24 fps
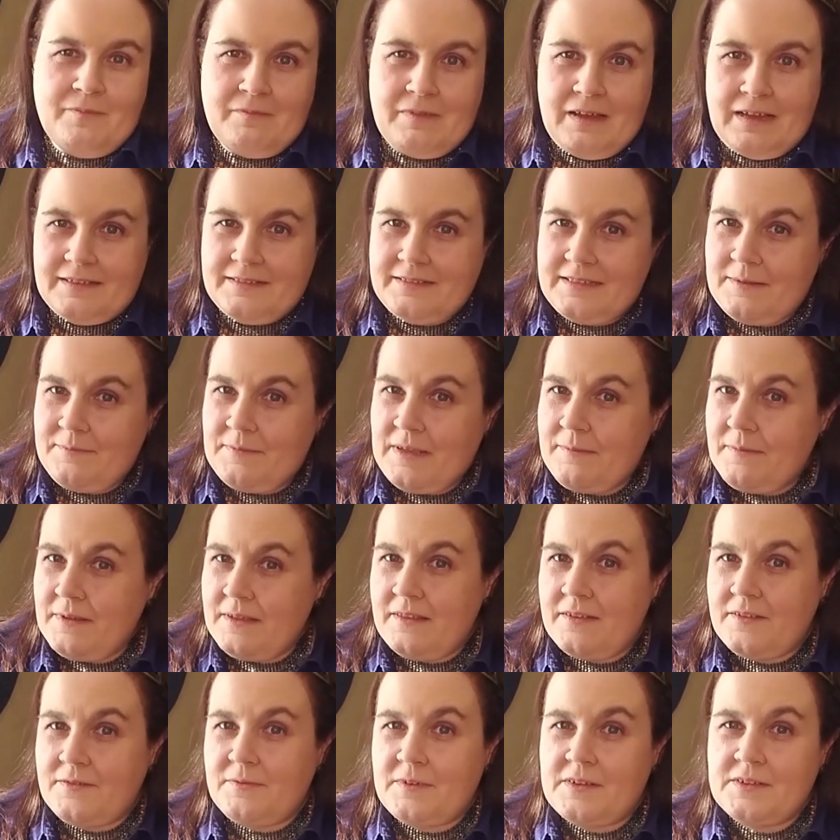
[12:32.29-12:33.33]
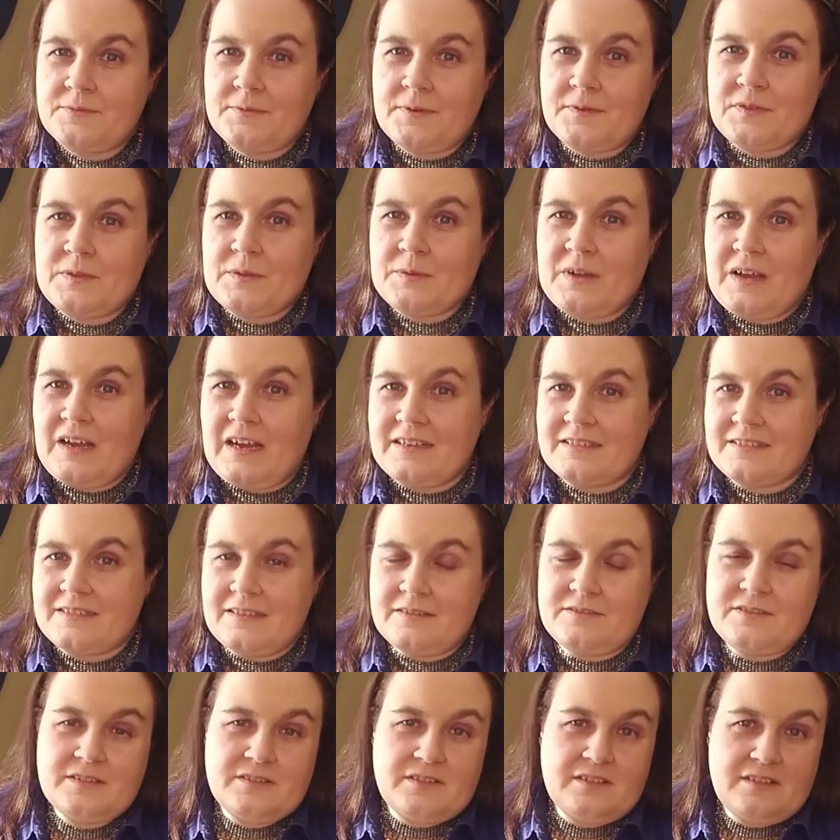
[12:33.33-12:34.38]
say maybe this was worth the cost.
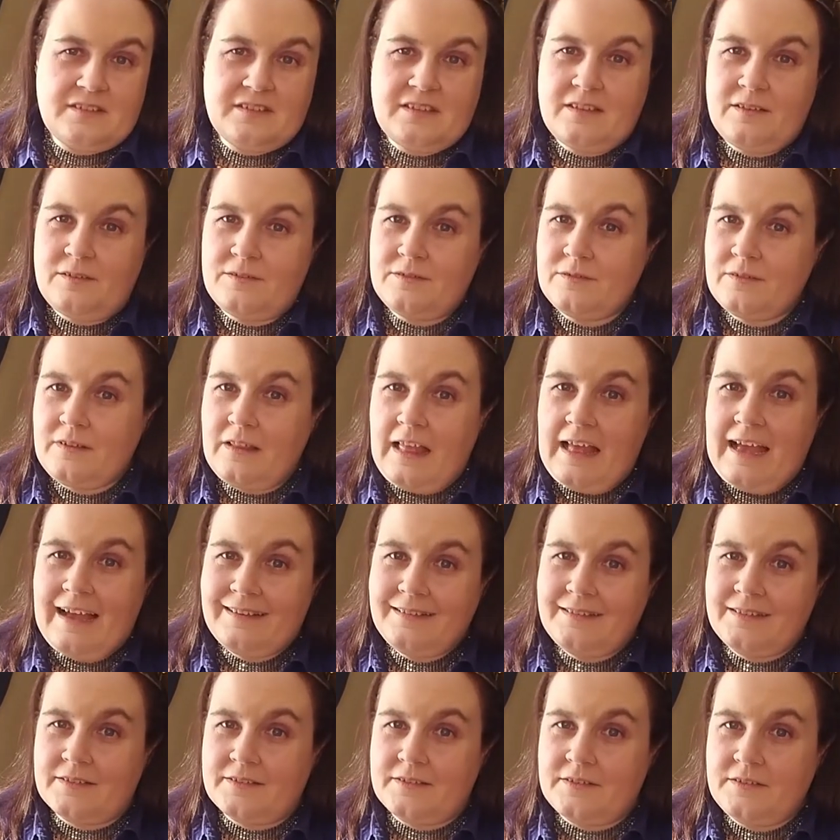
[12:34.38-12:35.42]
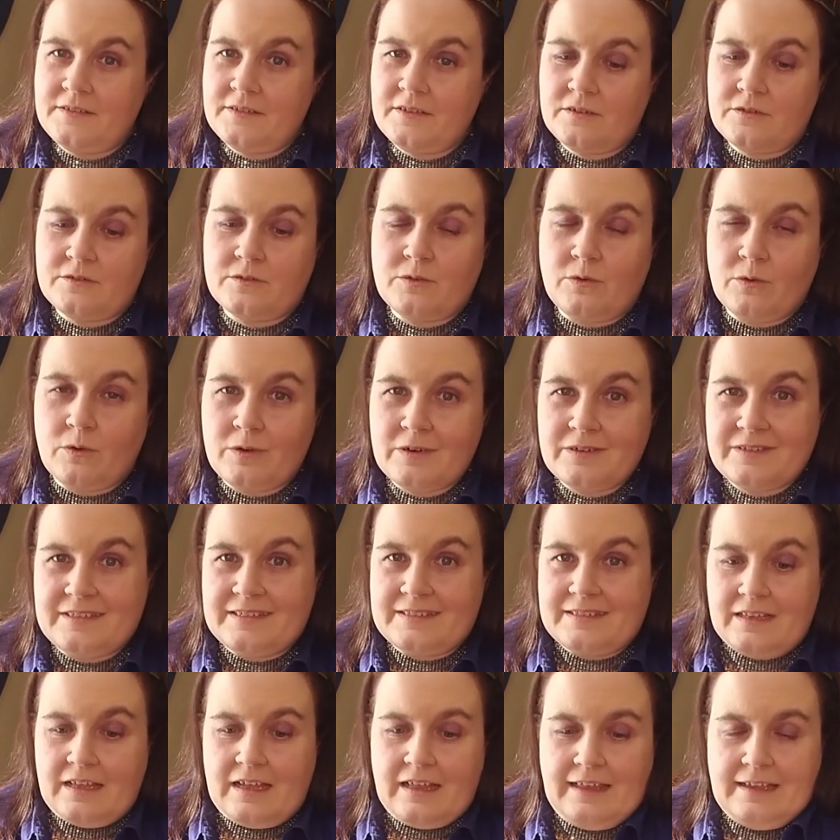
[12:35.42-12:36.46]
It's just those glasses. These are
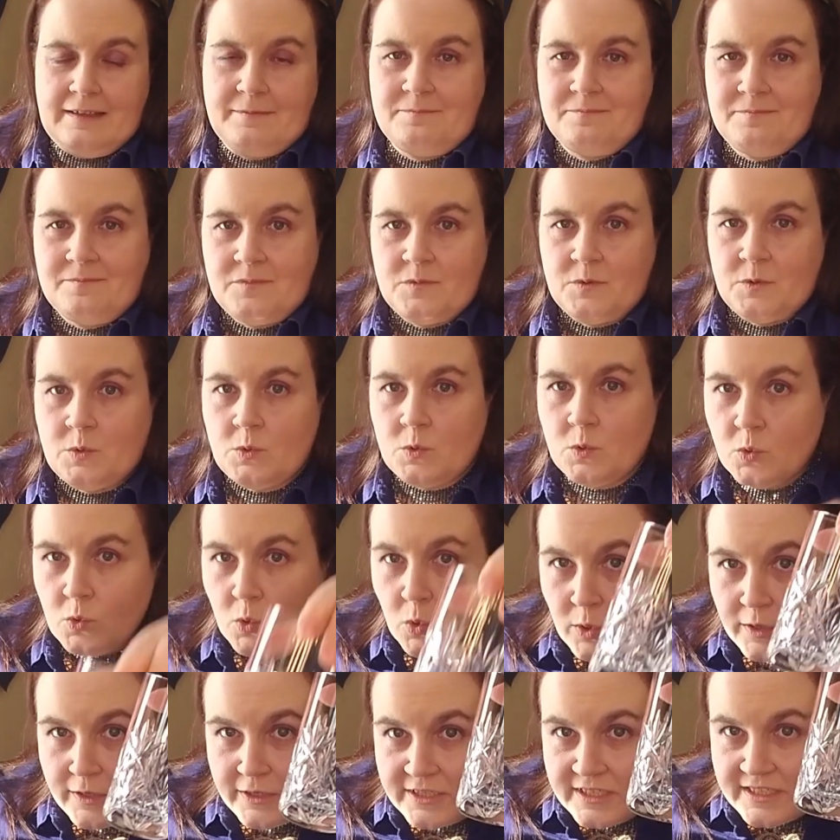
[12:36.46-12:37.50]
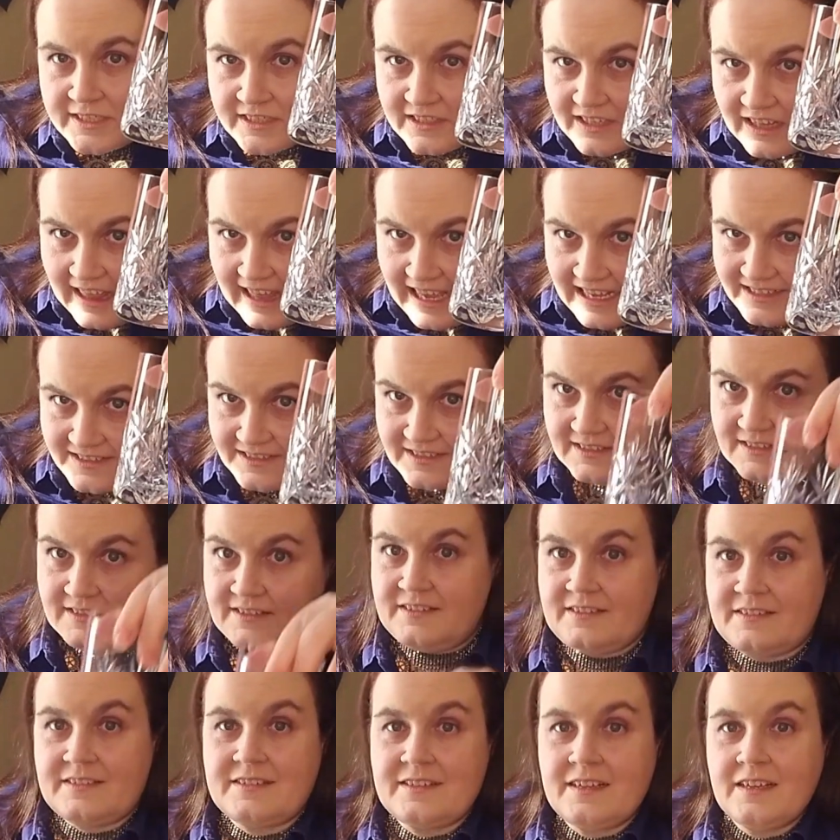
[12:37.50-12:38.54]
gorgeous. Gorgeous
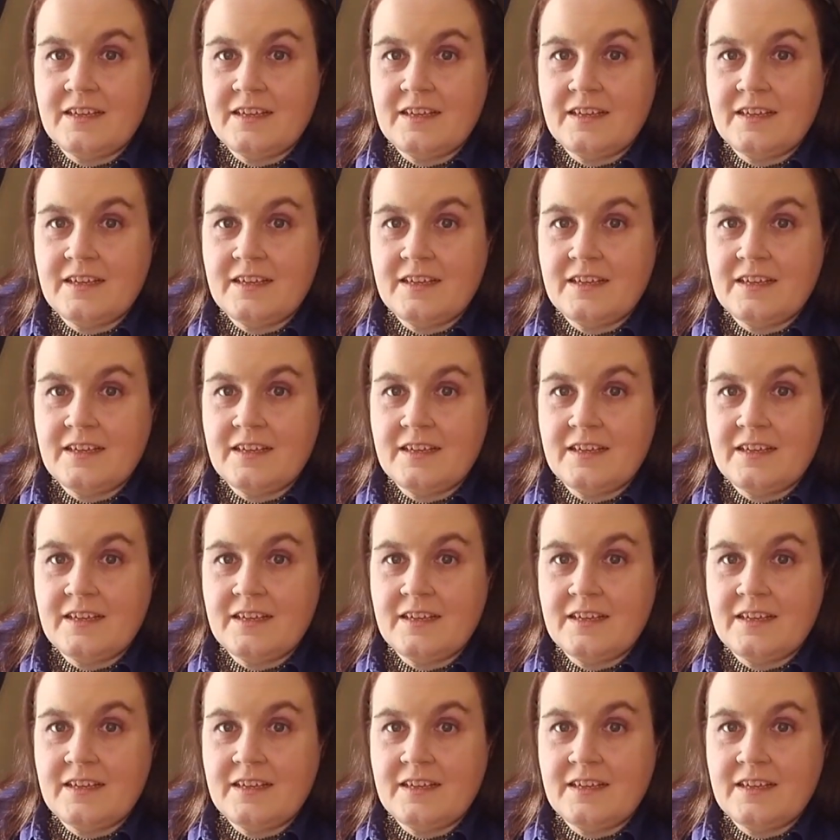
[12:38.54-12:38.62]
glasses.